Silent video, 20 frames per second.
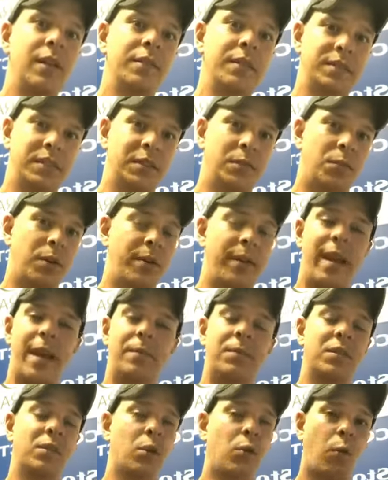This is where they
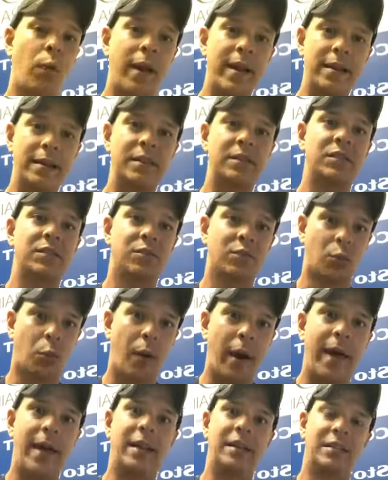have the greatest
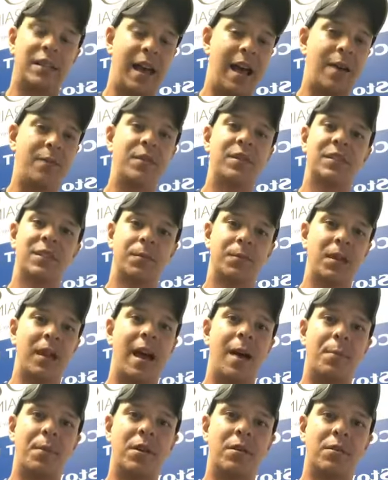threat to having something
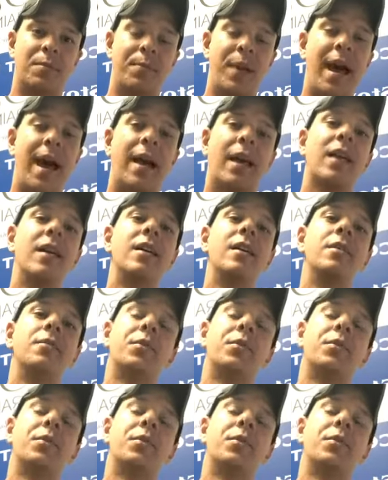happen to their back.